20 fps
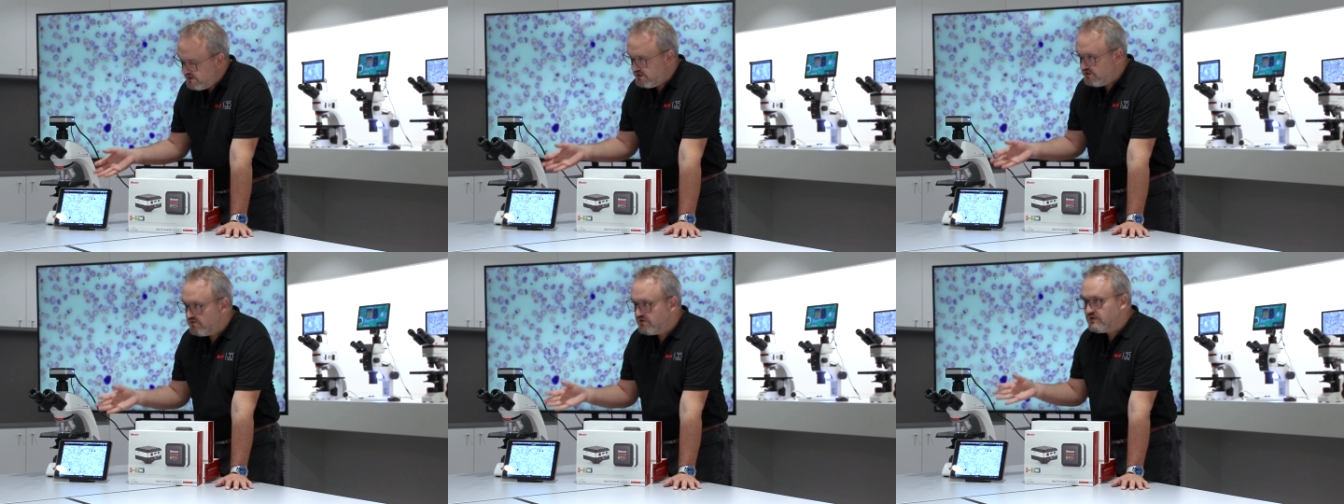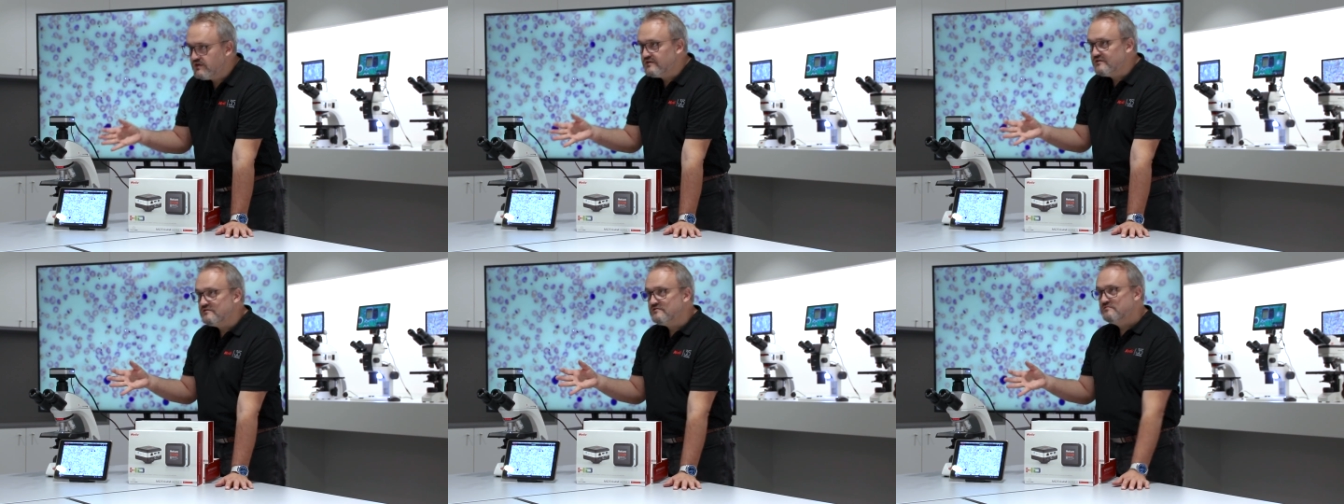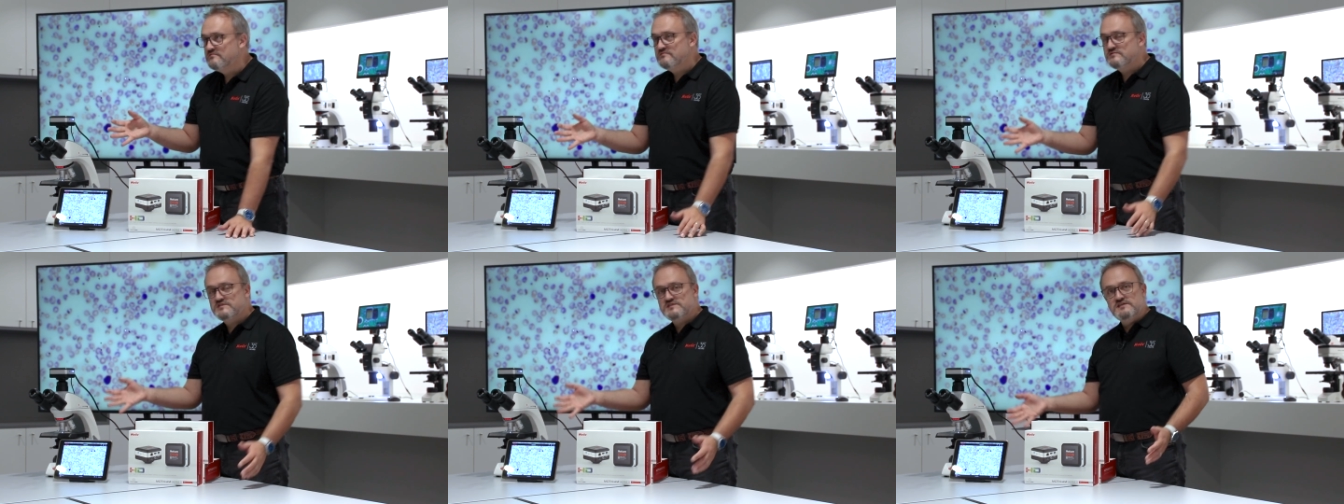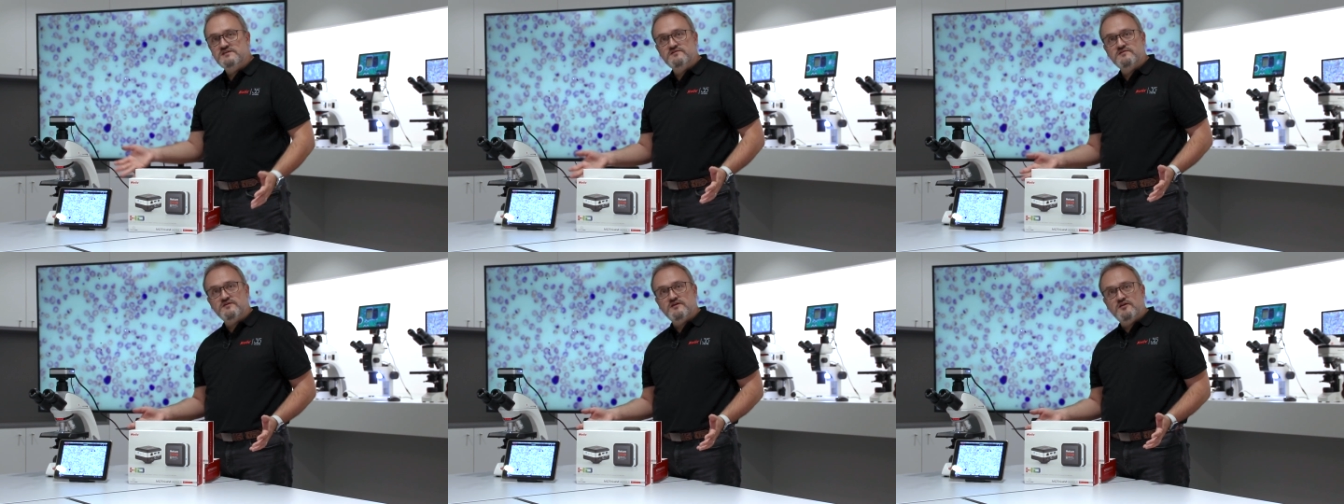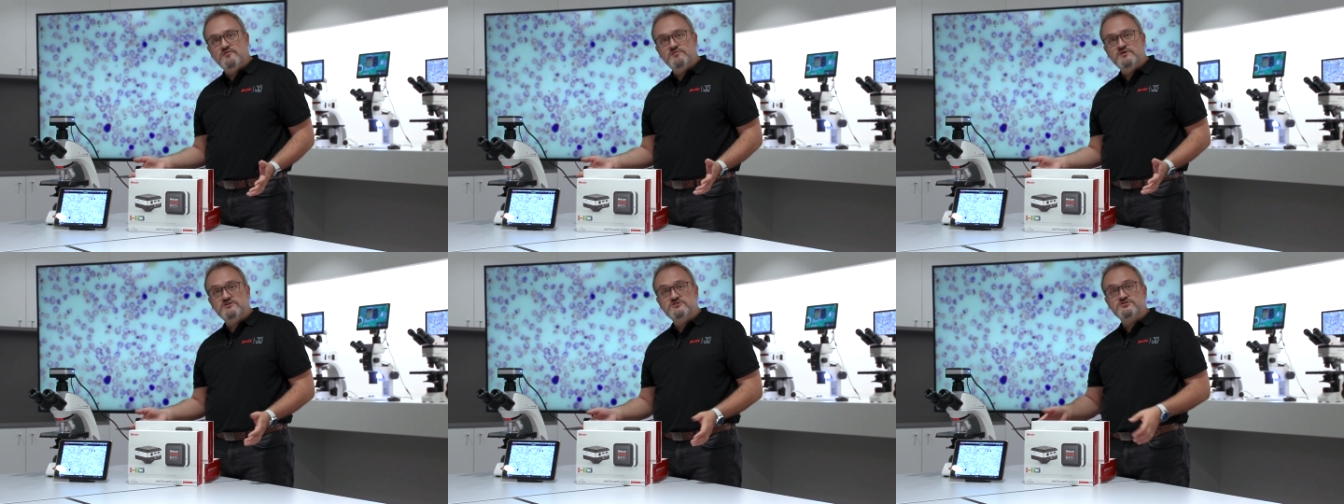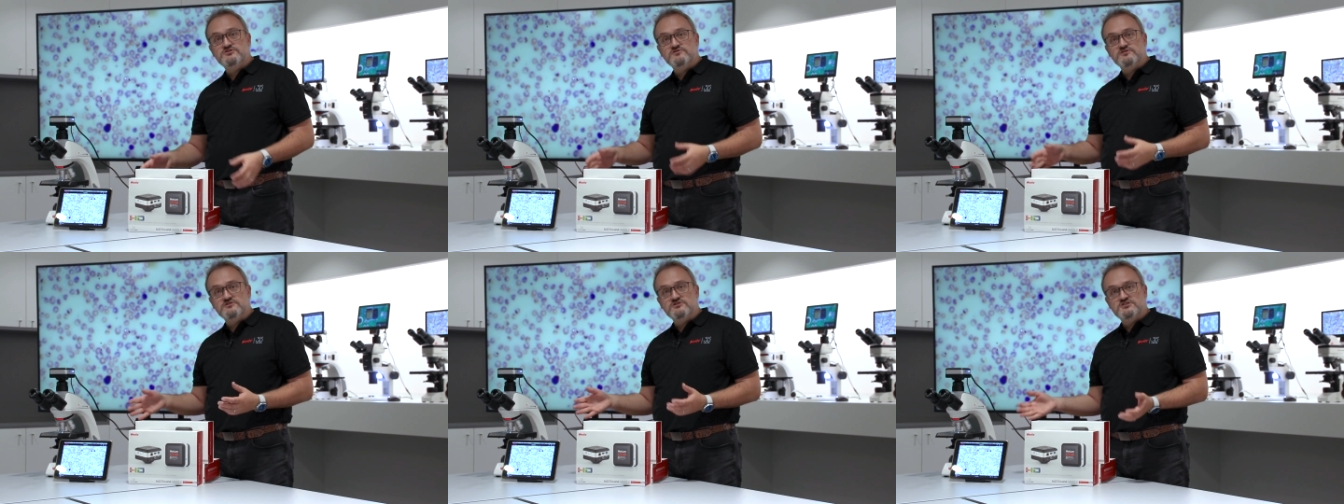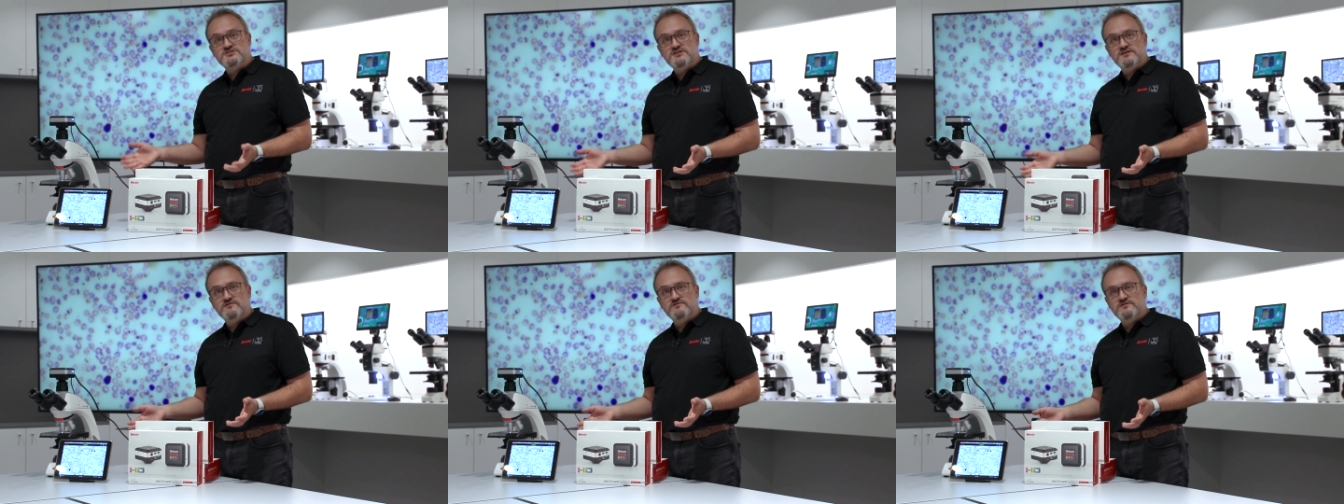you can see the image, you can
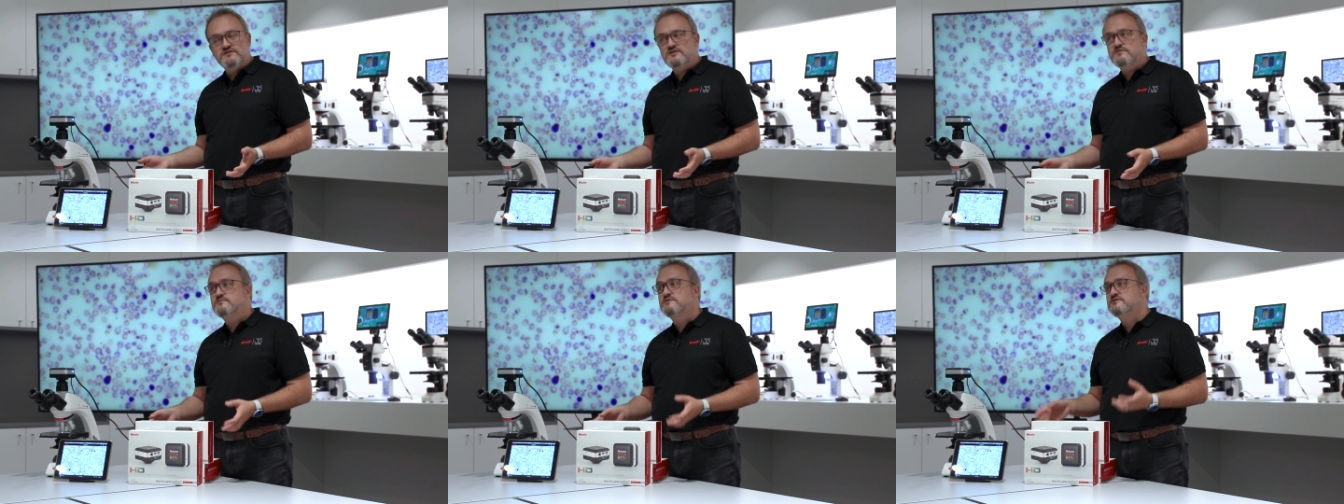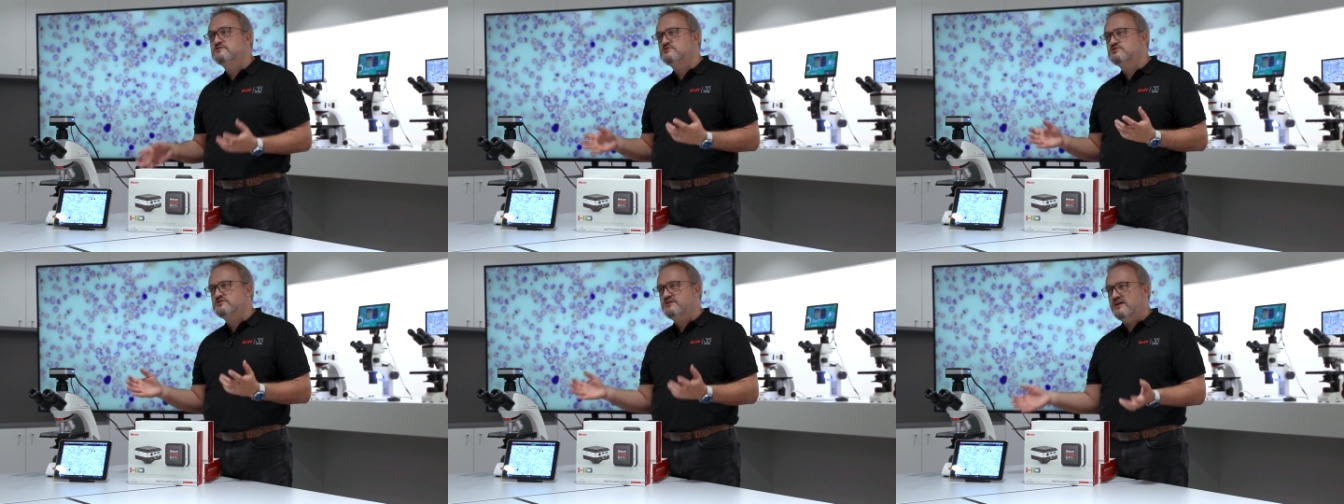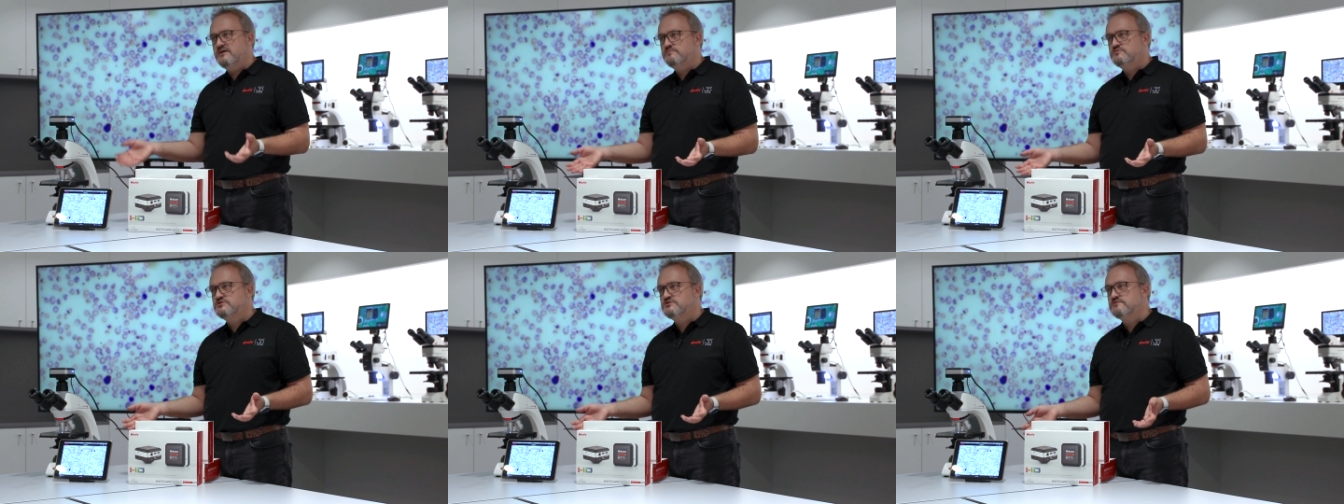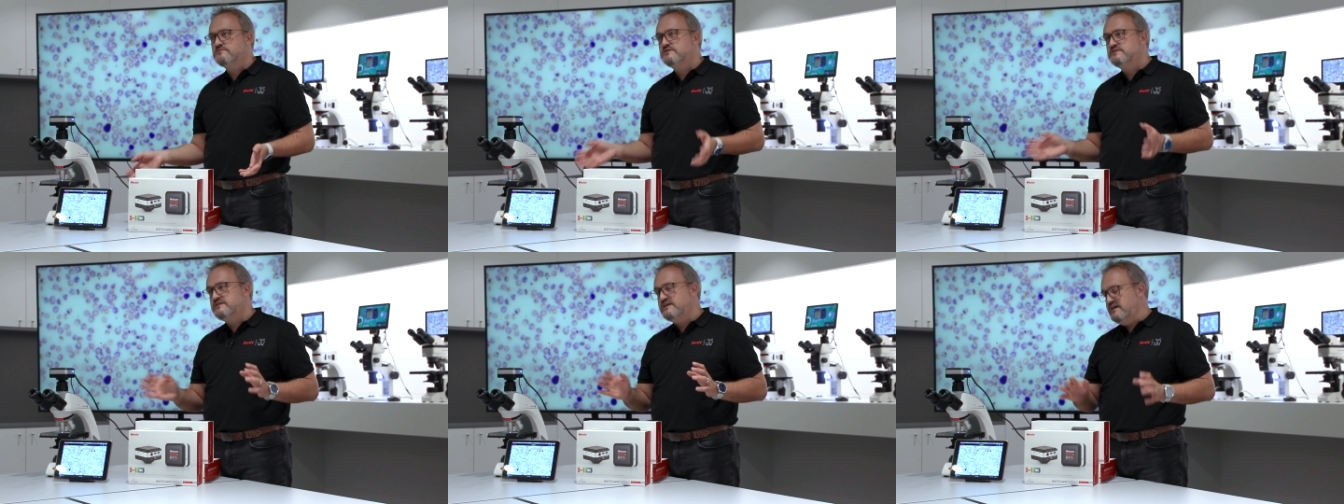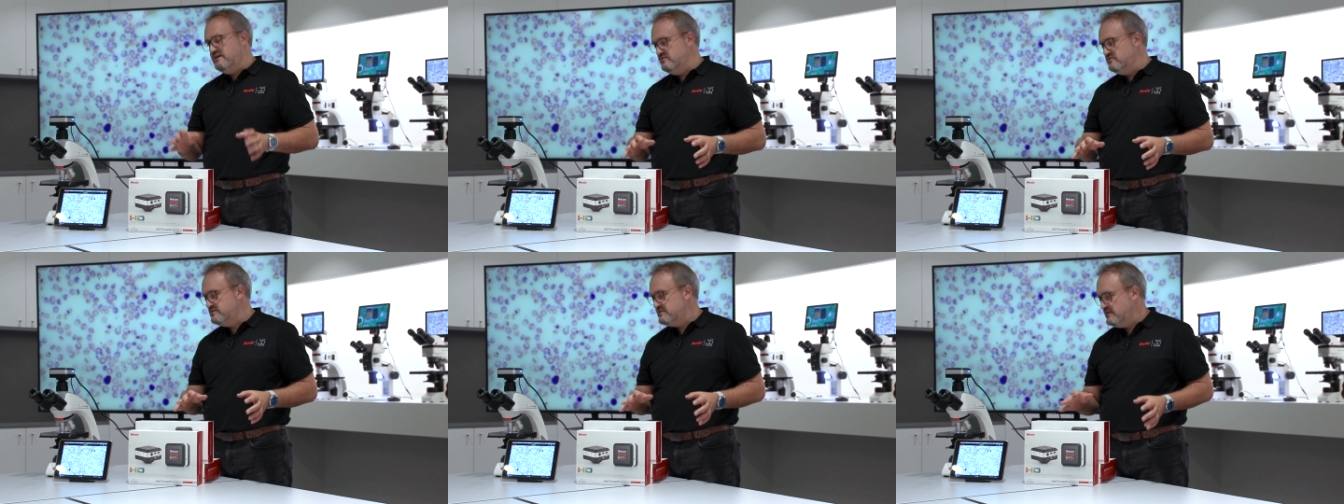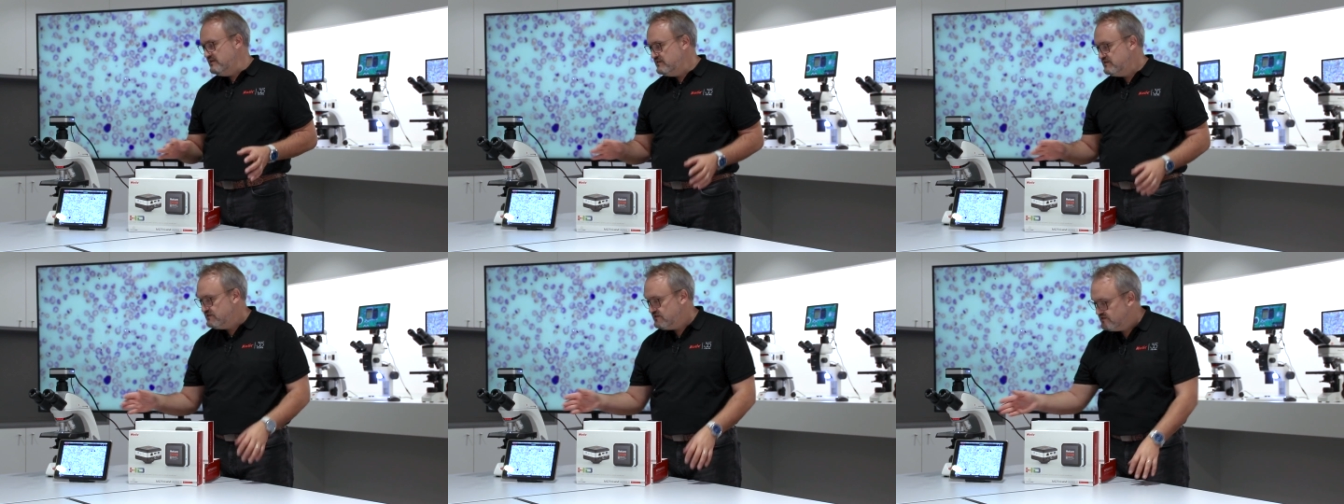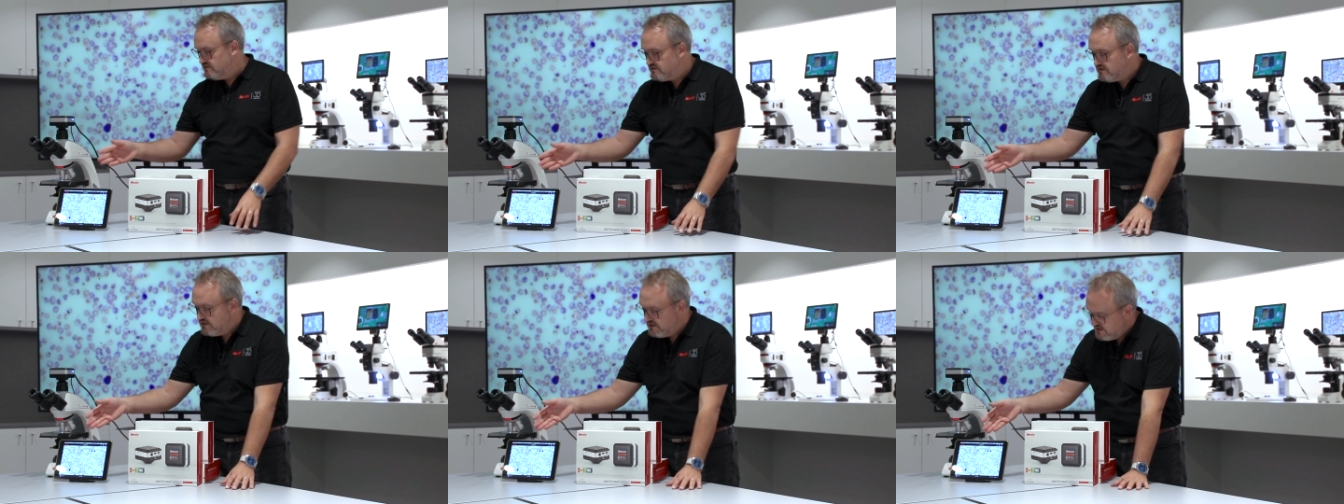share the image, capture it, annotate it,